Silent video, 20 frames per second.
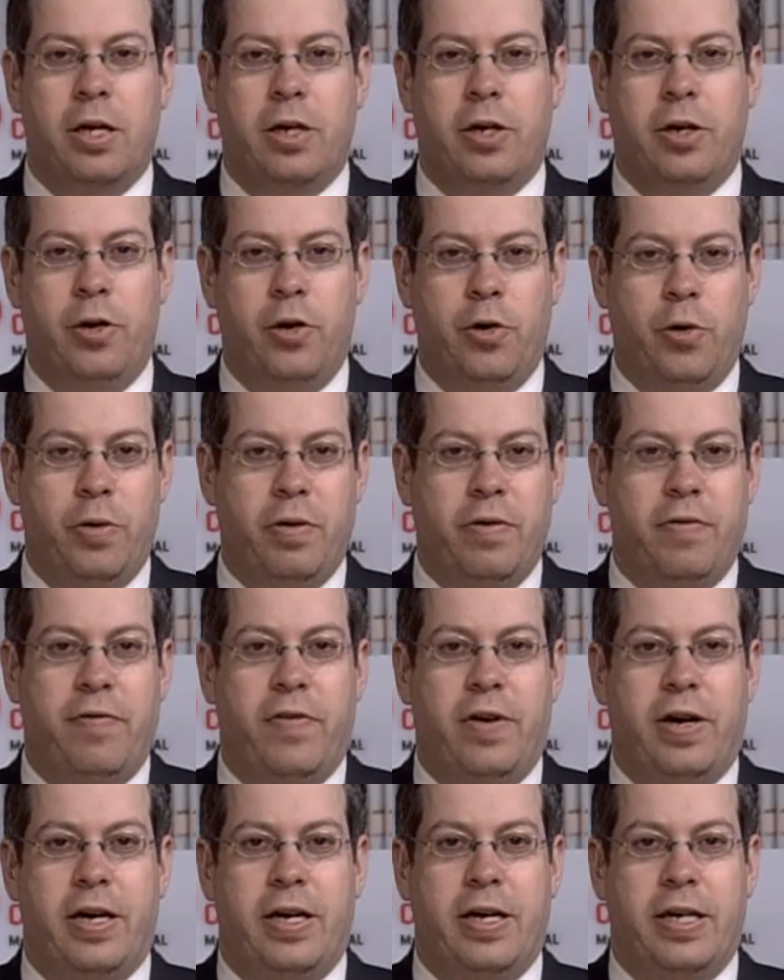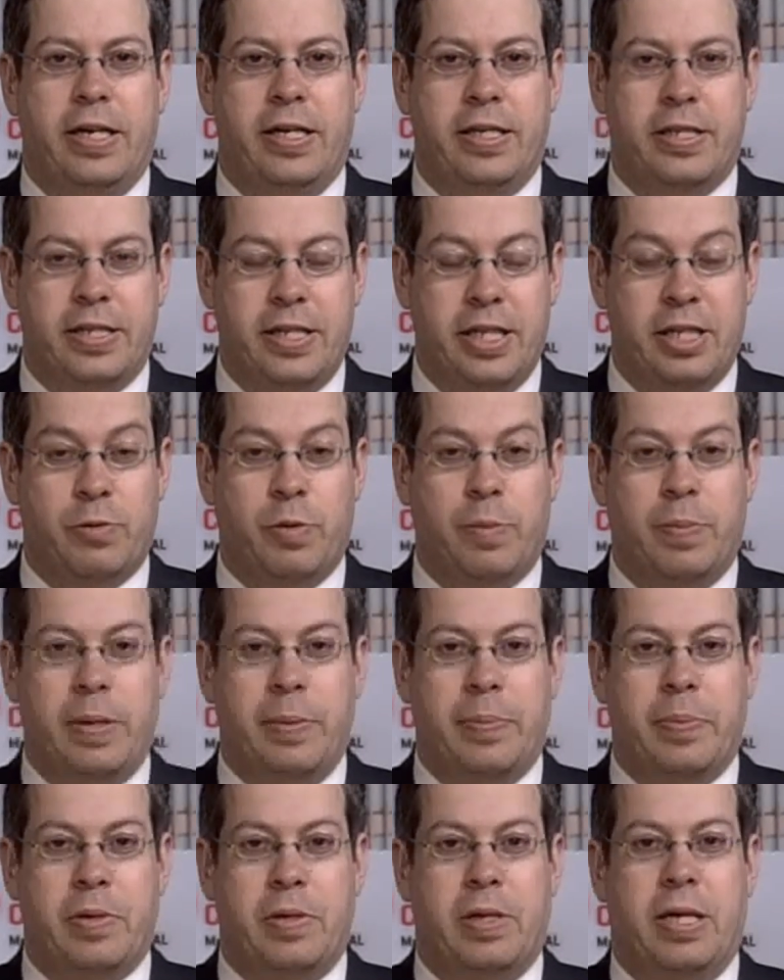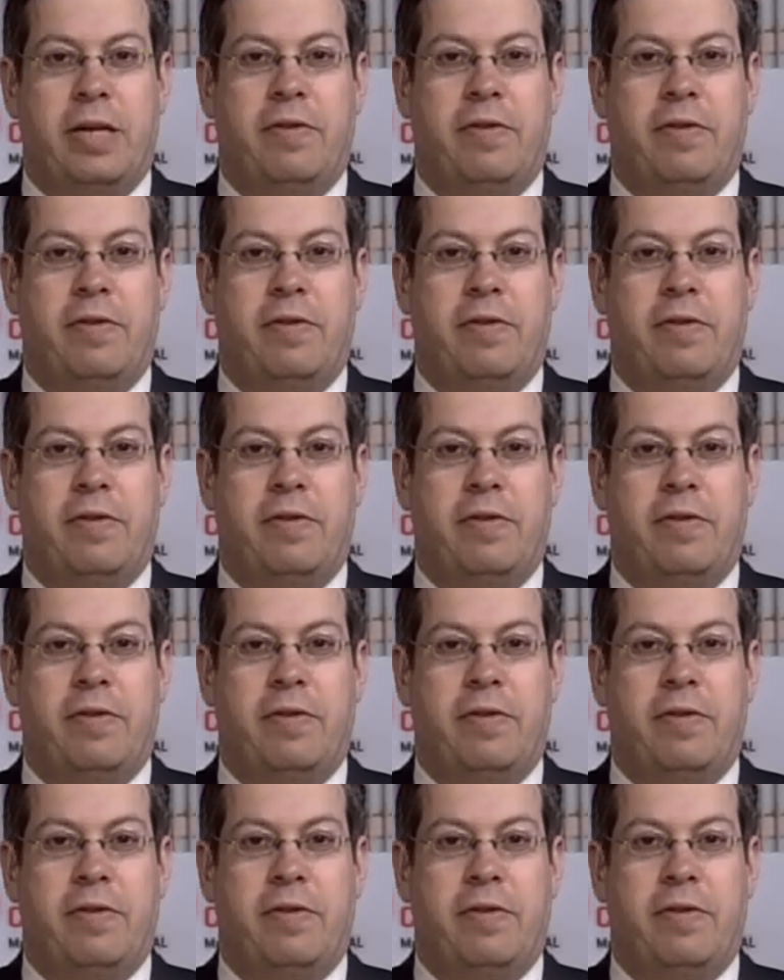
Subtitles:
Know of incidents where people